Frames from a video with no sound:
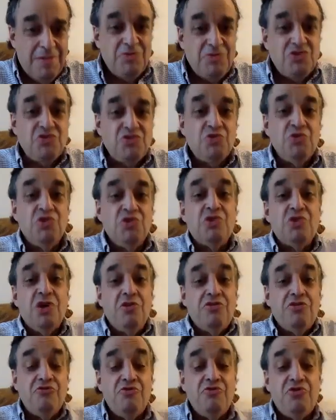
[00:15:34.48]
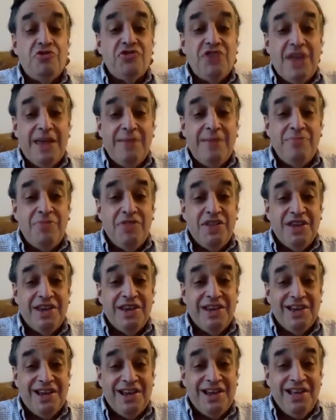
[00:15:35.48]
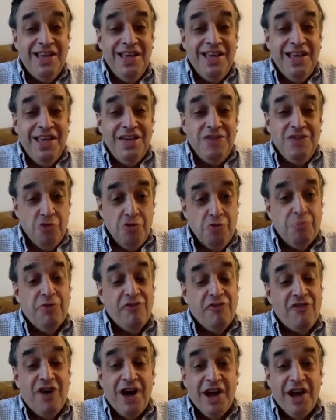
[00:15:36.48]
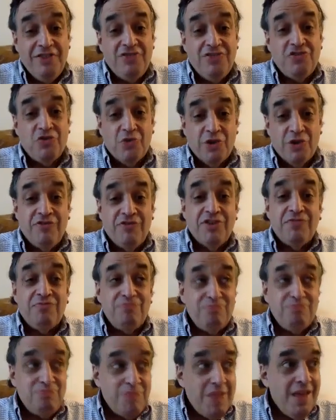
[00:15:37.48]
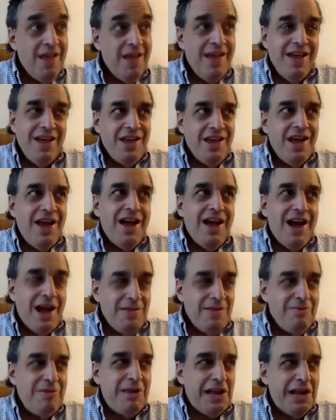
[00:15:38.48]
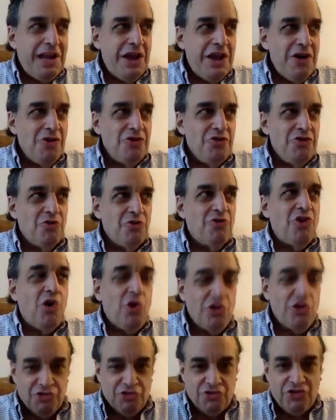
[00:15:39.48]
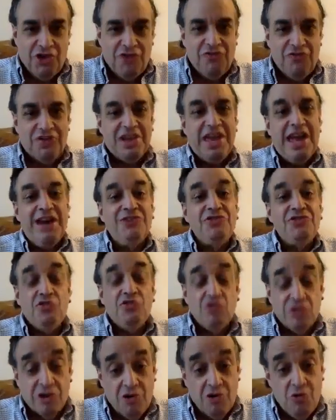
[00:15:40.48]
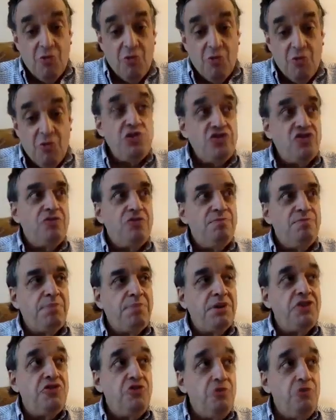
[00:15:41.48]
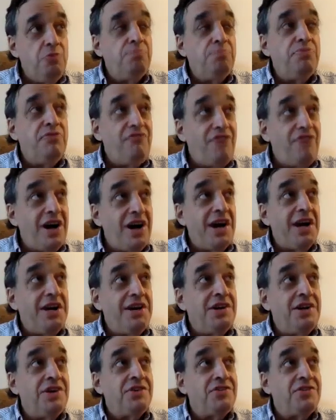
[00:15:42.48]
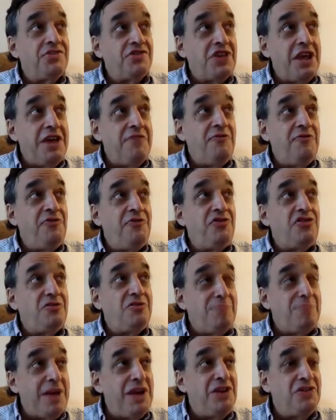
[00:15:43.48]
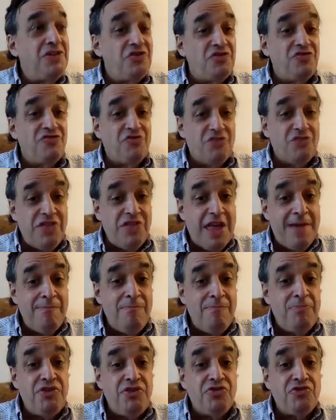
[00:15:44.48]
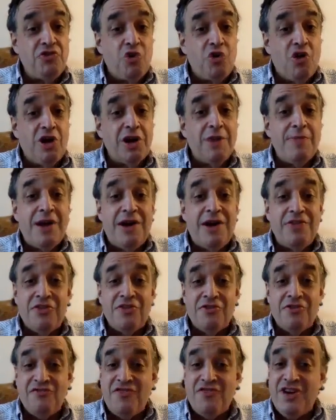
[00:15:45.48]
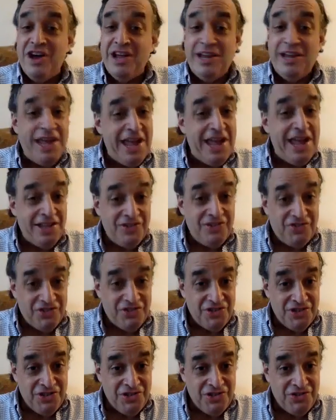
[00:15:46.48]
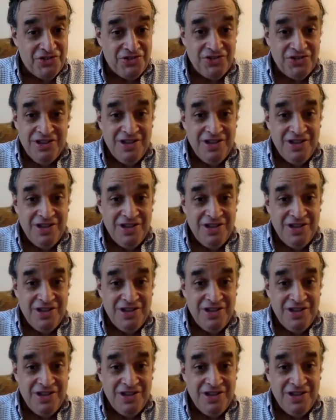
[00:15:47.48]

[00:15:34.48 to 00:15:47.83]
I'm sure you go through the same thing. You provide sort of I know you called yourself a counselor in quotes, but you provide a safe space for them to talk about their finances